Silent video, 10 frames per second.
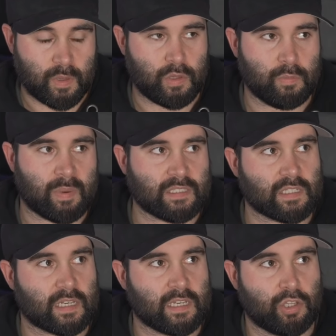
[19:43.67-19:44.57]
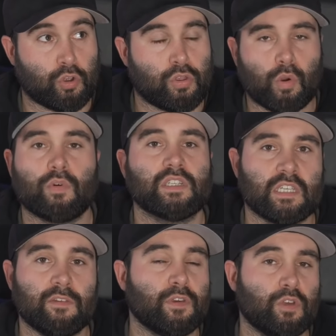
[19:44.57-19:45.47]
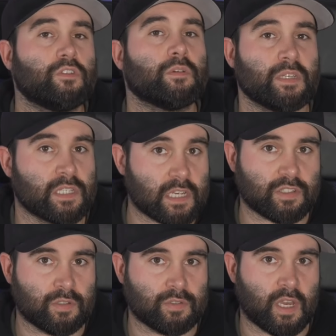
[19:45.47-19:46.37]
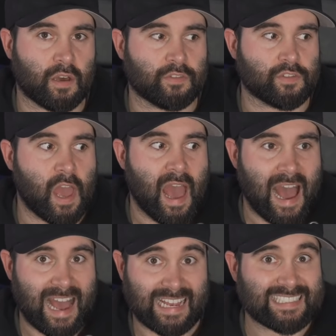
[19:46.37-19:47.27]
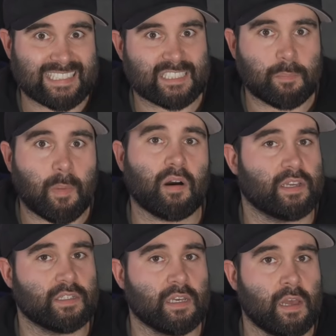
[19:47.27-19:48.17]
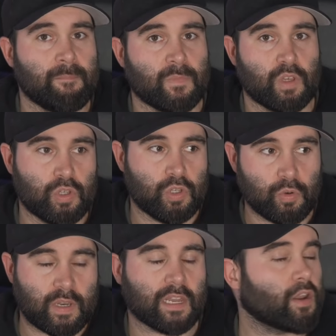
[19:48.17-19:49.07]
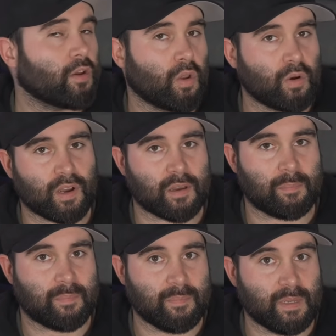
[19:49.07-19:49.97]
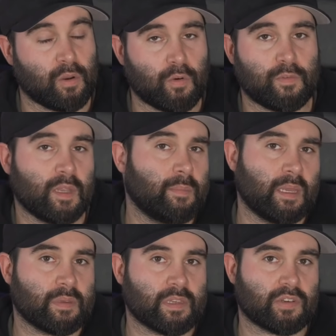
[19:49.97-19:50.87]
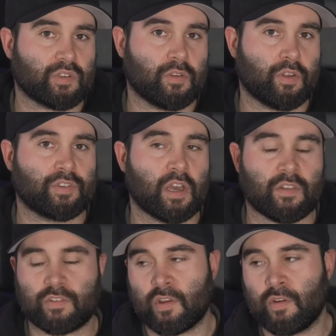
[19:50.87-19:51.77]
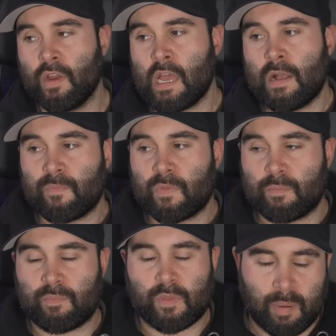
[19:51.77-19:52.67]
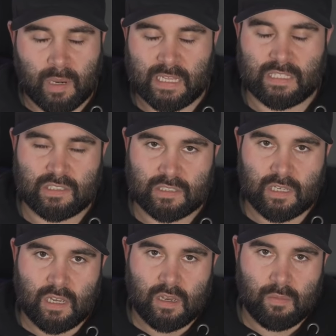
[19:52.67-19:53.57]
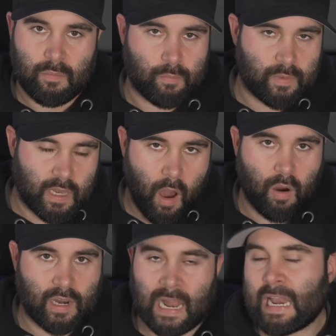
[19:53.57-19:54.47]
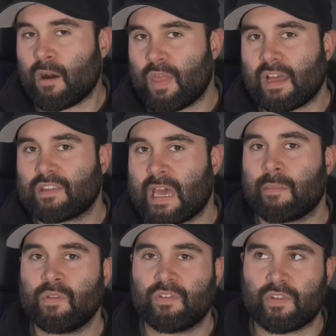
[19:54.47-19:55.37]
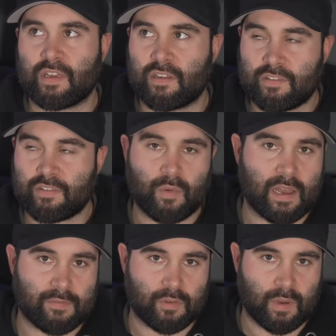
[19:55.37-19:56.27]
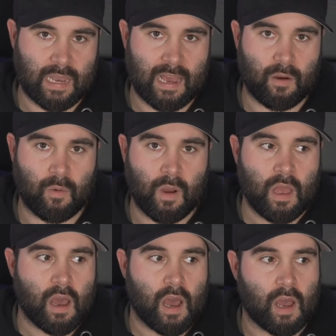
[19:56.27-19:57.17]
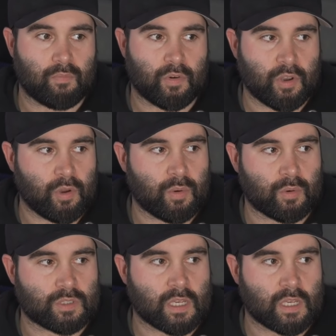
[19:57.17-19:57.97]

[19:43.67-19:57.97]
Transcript: basically, the authority for you to possess those guns has expired. You can no longer, you know, lawfully be in possession of those guns. So the police can't allow that to happen. So they're going to still have to allow renewals.